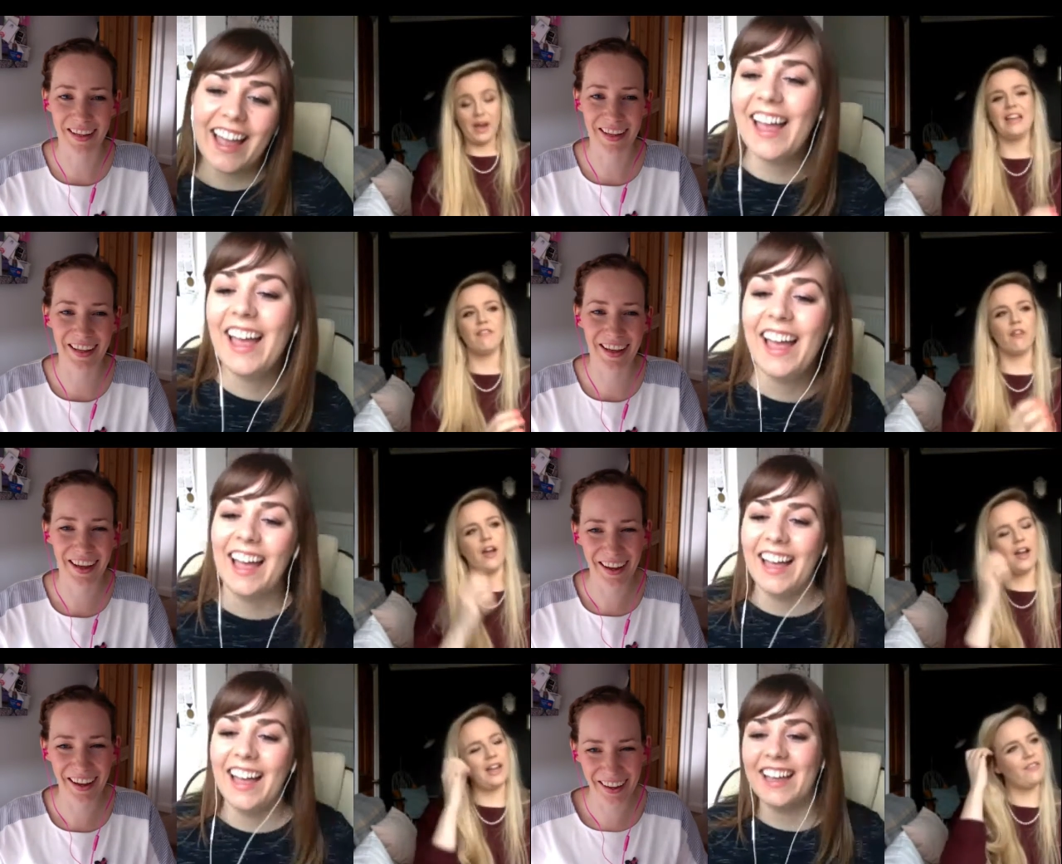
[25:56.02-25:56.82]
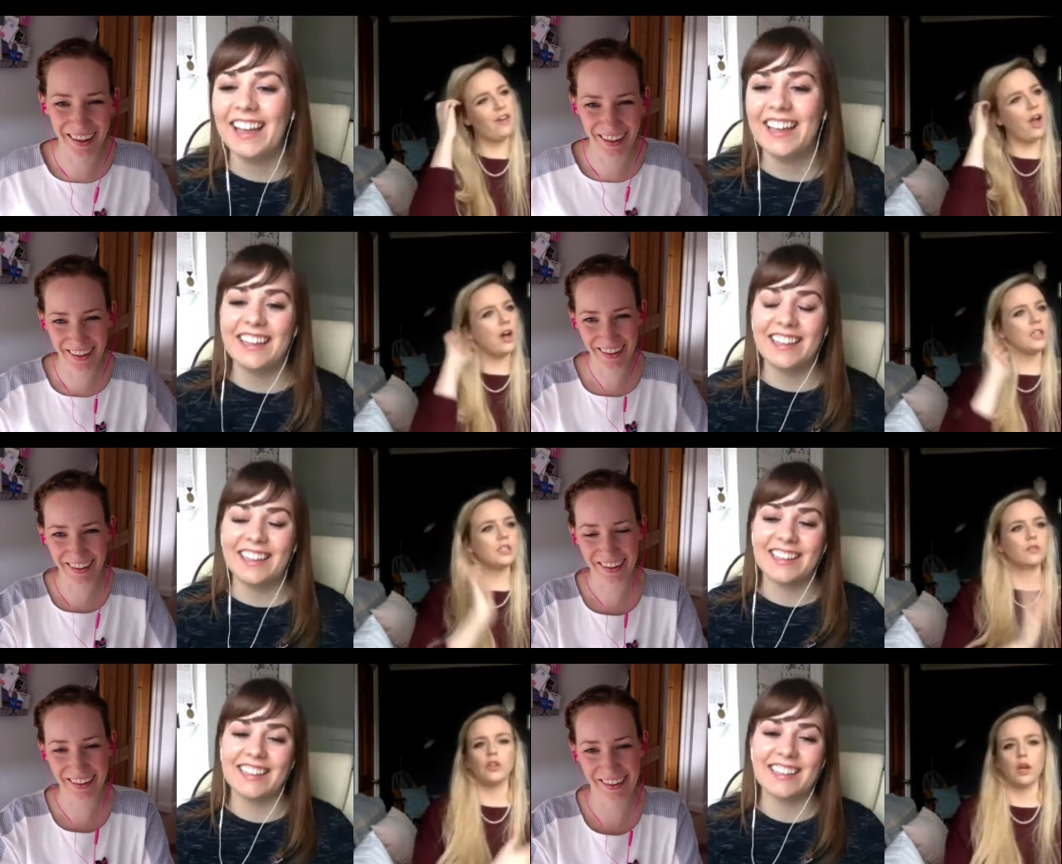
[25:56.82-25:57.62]
Speaker 1: I, I never
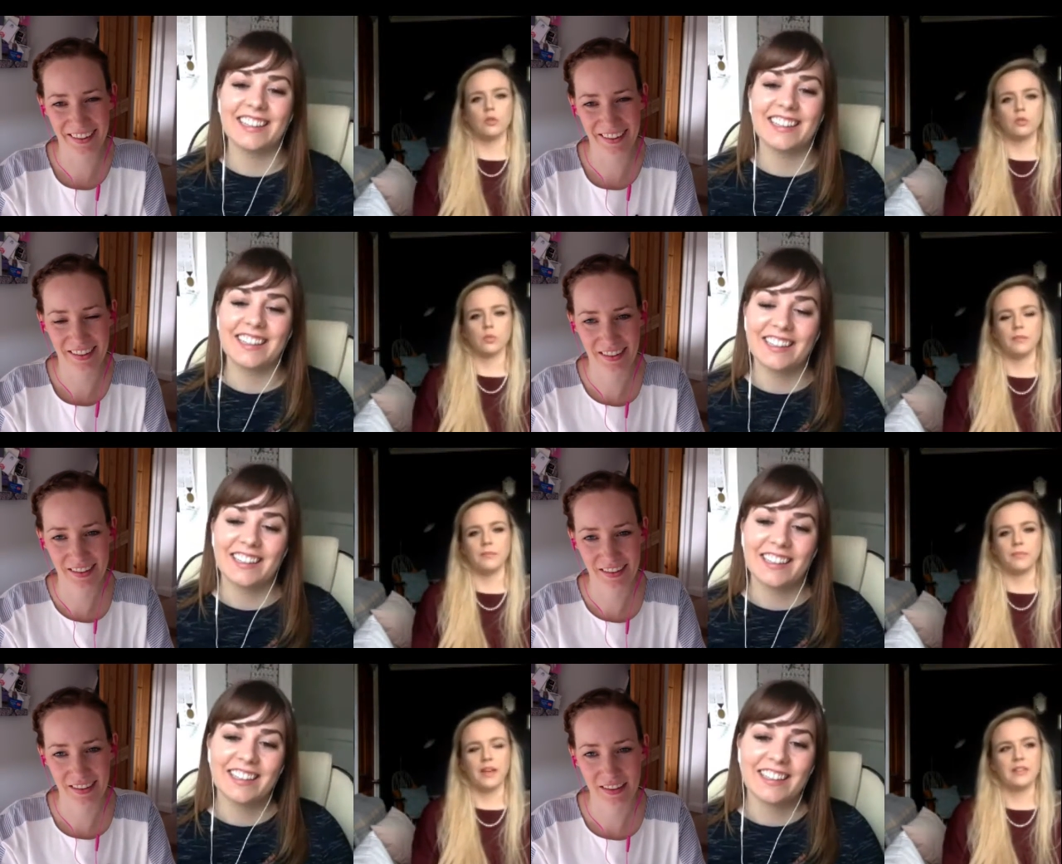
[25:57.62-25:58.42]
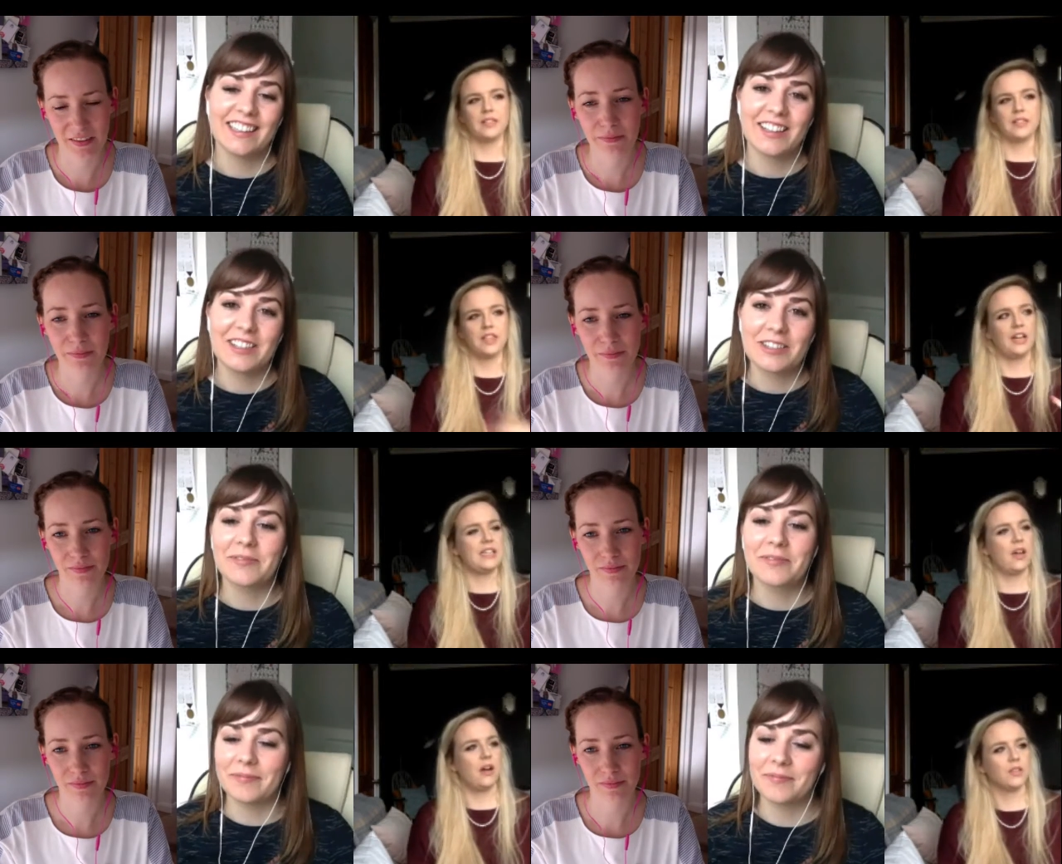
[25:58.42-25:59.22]
asked for a gold one. That's the thing.
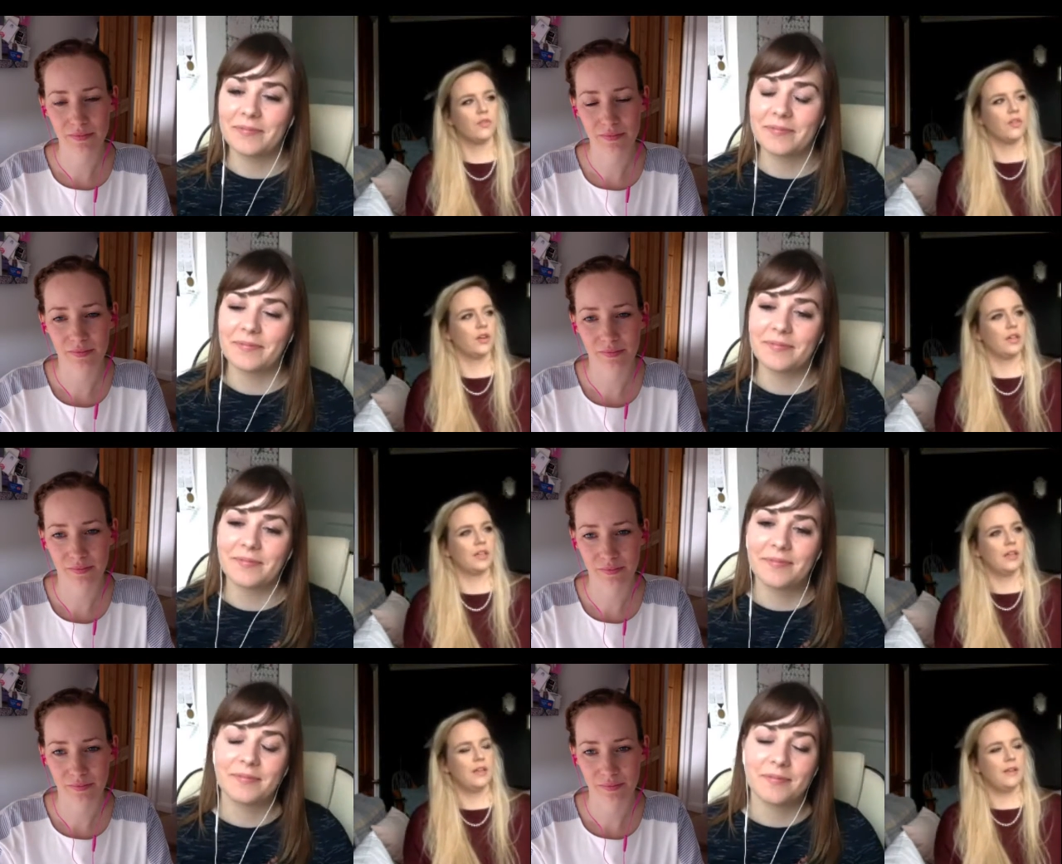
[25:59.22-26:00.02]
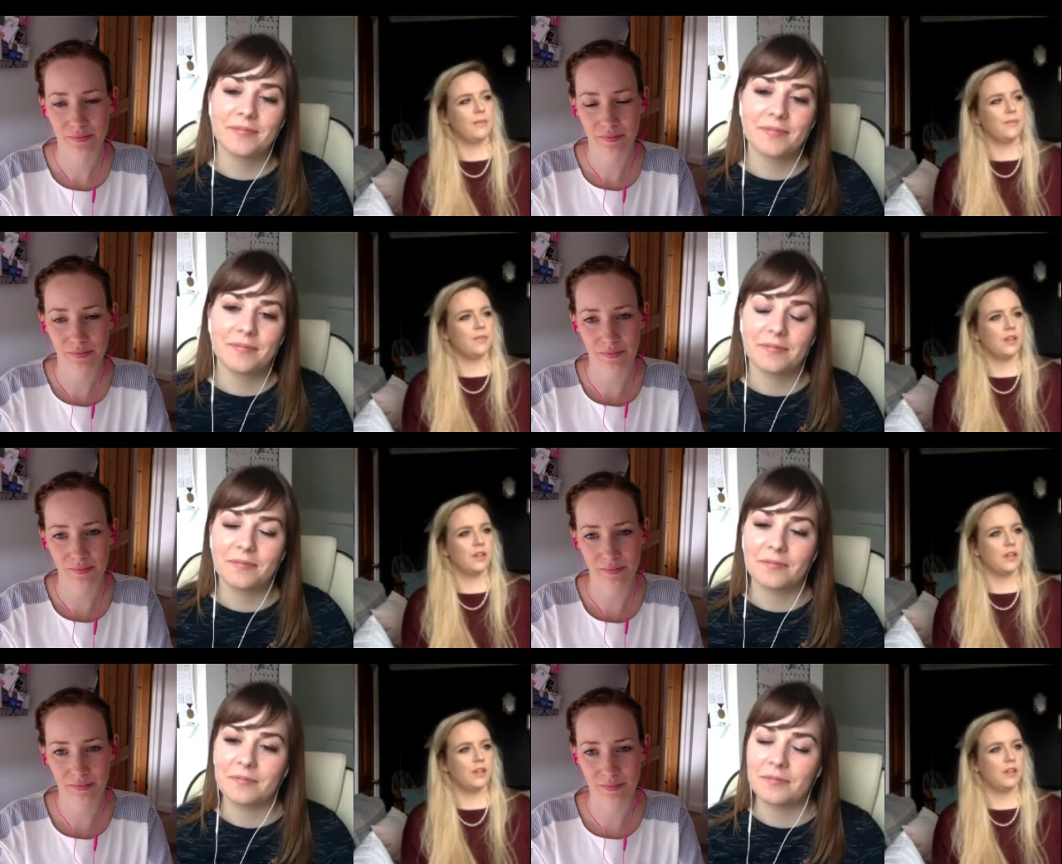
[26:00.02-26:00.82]
I didn't ask for a
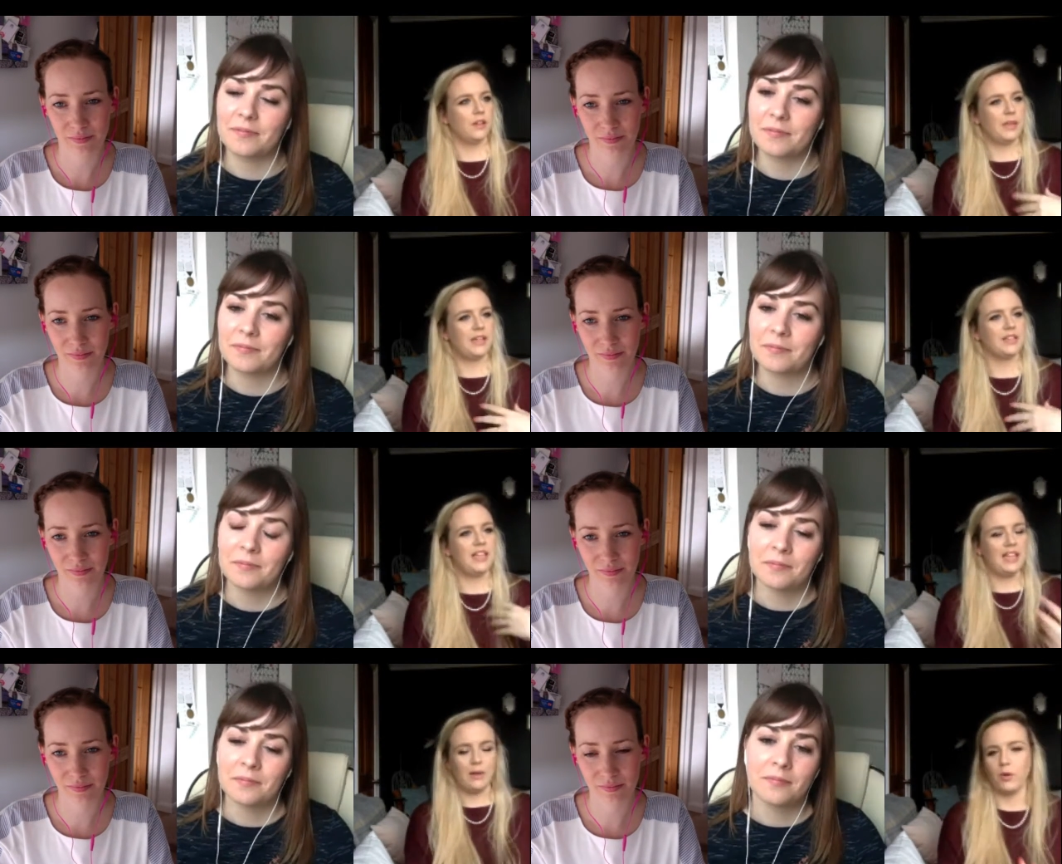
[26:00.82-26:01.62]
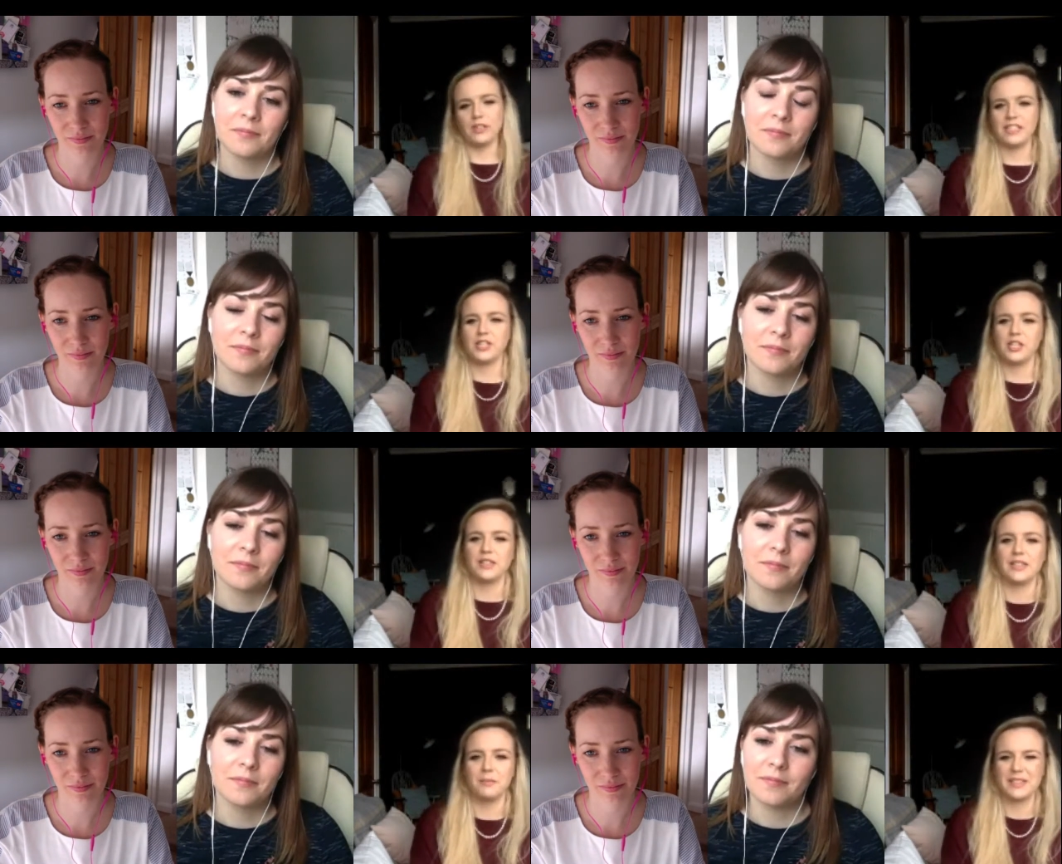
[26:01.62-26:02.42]
because he wanted to
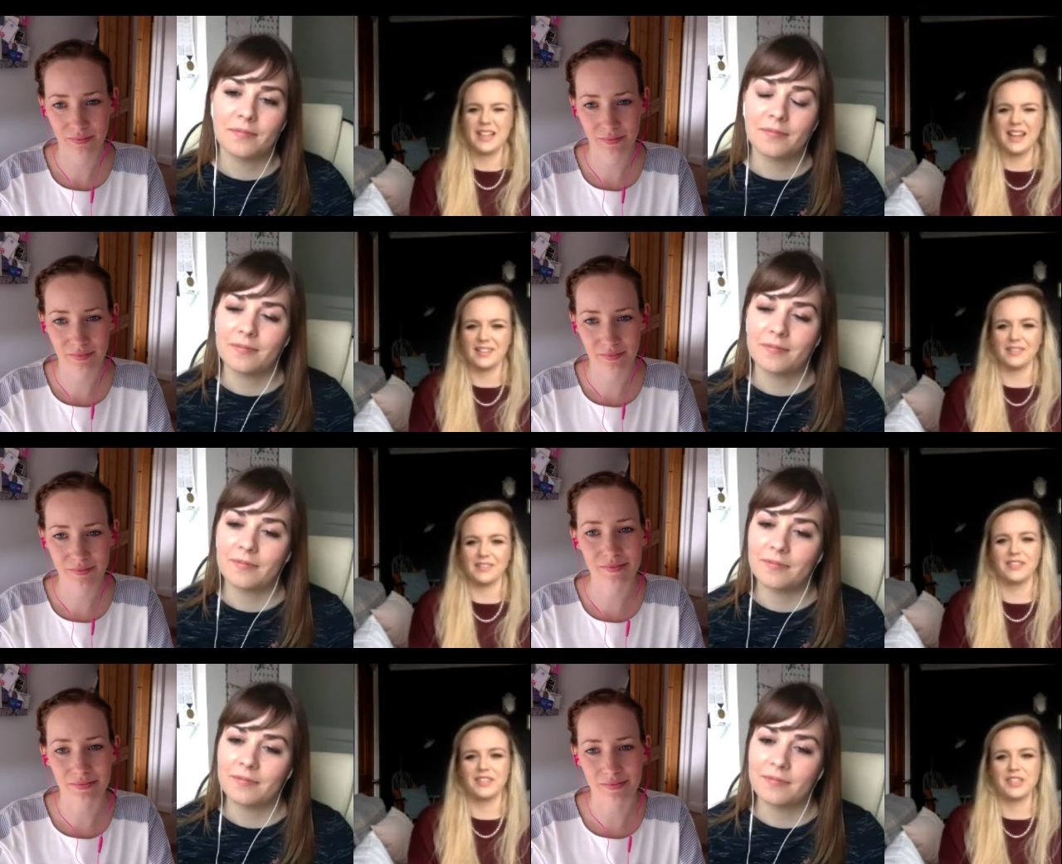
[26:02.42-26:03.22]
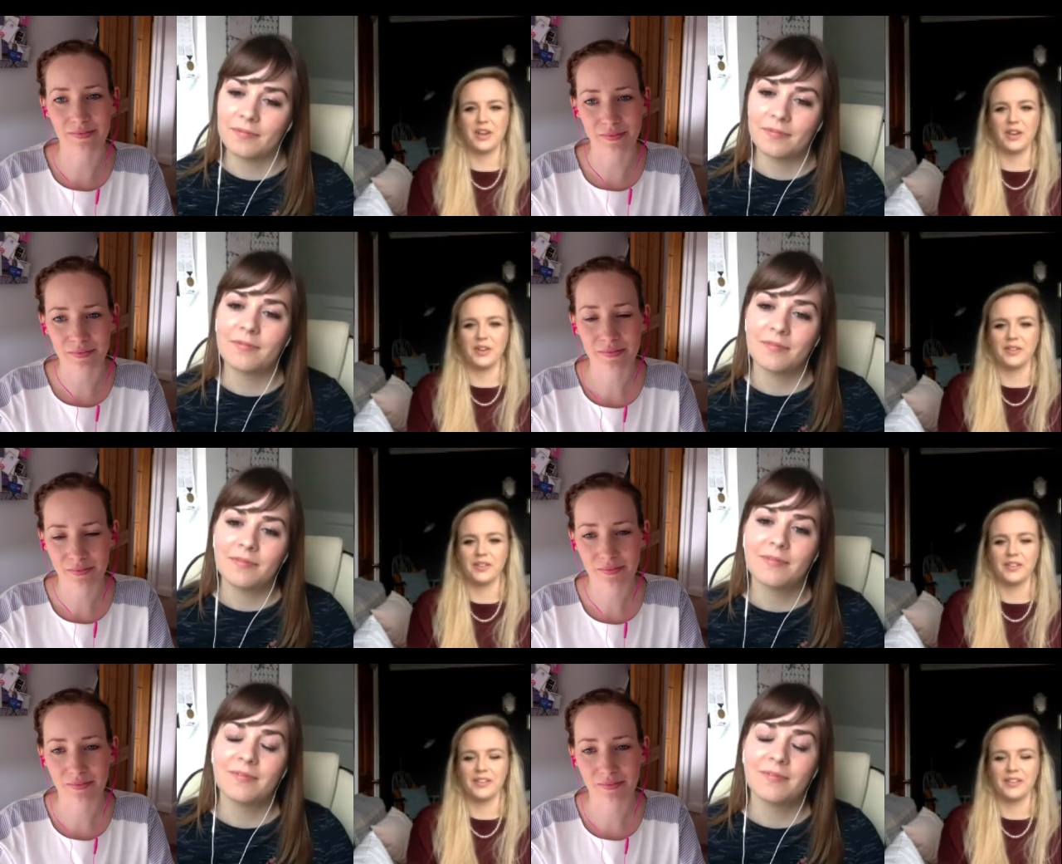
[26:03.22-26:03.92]
choose it himself. Mm. So